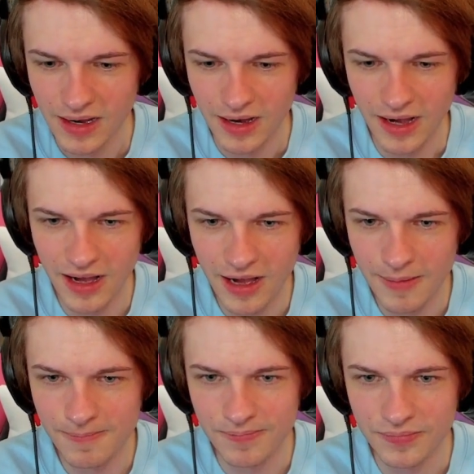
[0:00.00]

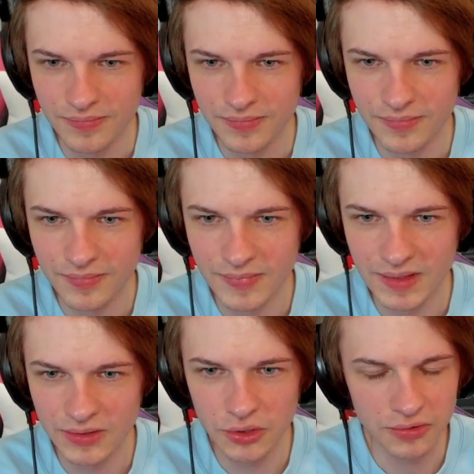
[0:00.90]
Um,
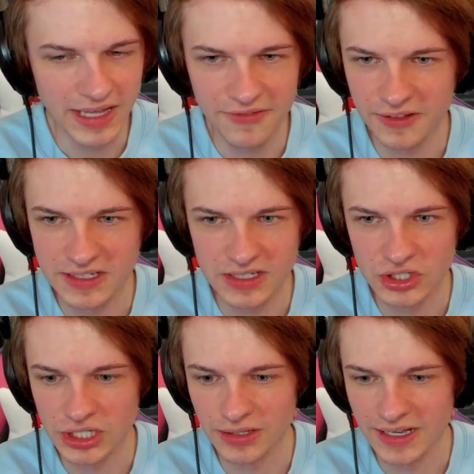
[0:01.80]
little Netflix and
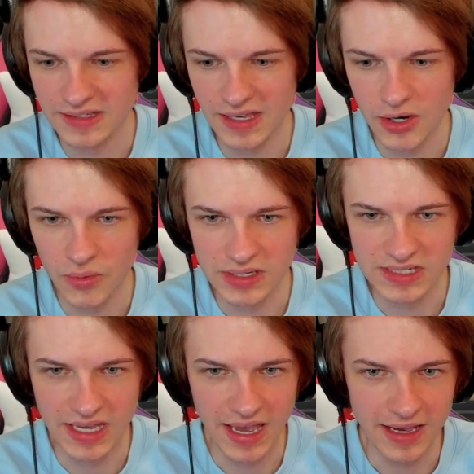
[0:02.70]
chill, as they always
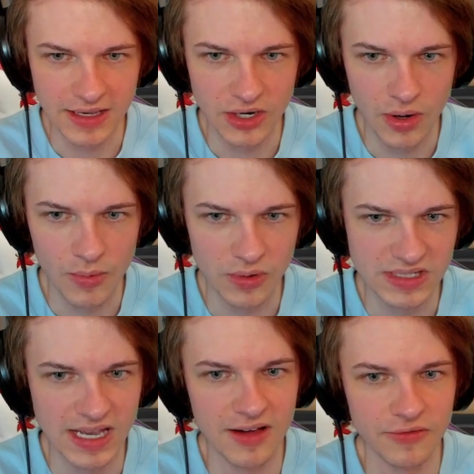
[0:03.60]
say. You know, I'm always
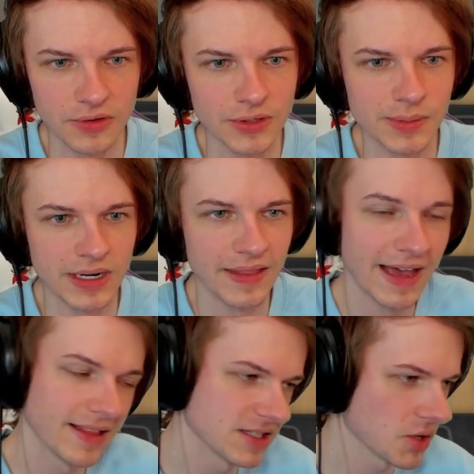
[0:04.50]
down for a little bit of
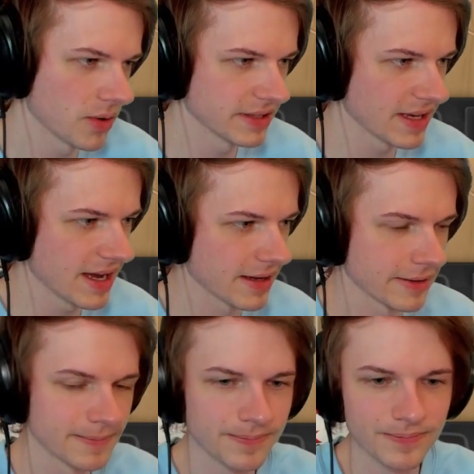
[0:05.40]
that. Let's go on a date. You
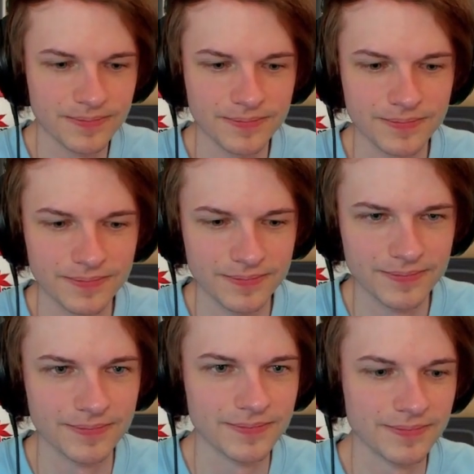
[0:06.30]
betcha.
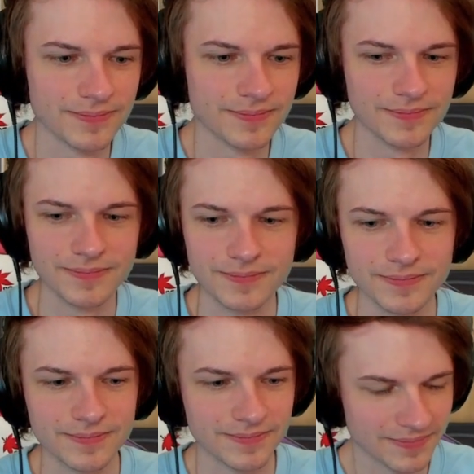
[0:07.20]
You want to get going?
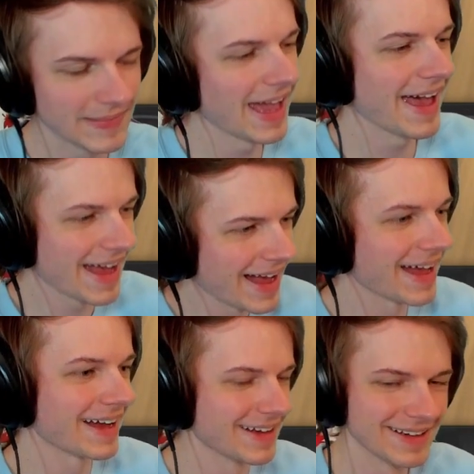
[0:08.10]

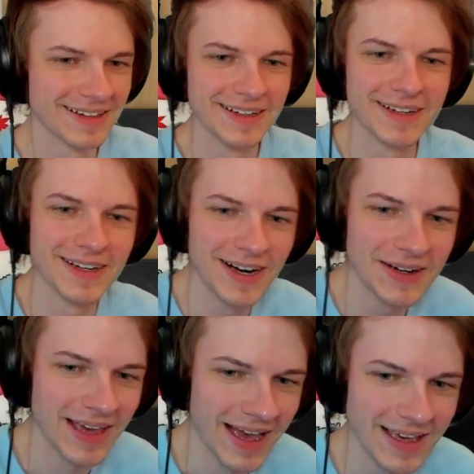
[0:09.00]
Yeah.
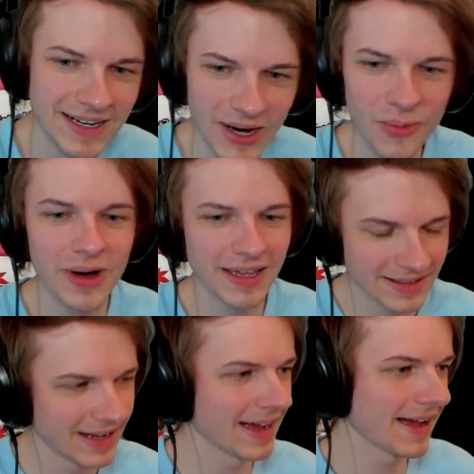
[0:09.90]
Okay, you know what?
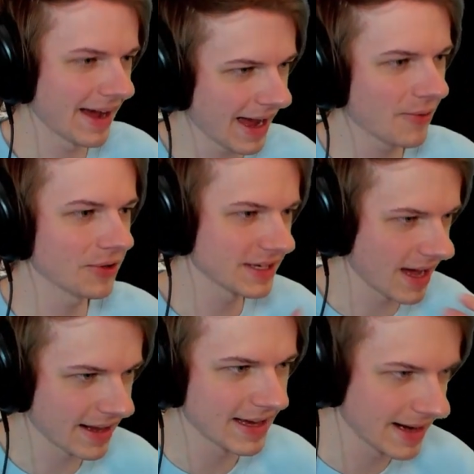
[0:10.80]
I, I, I really
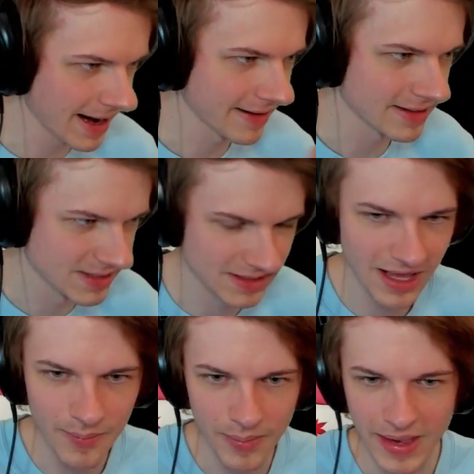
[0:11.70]
got to get out of this
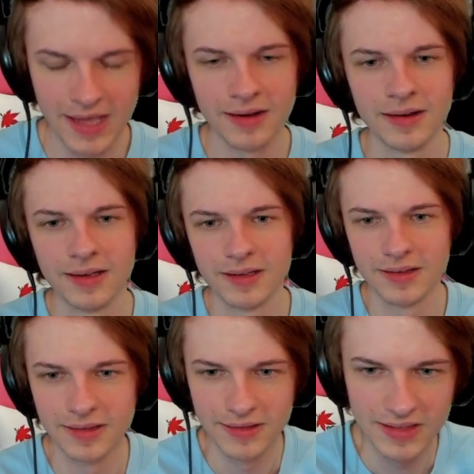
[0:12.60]
slump, man.
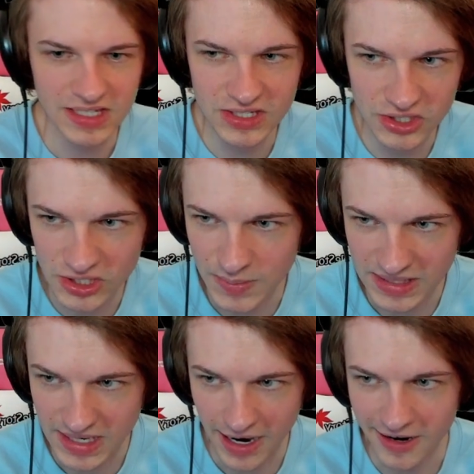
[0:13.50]
This has just
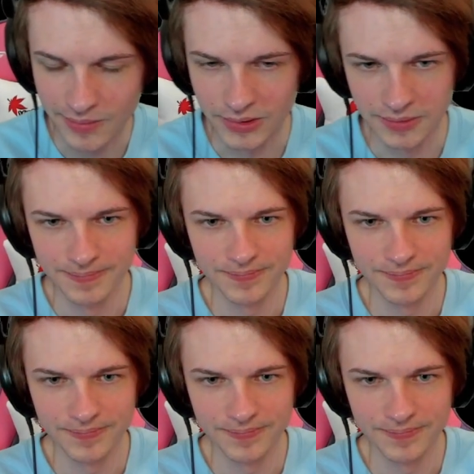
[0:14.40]
been terrible.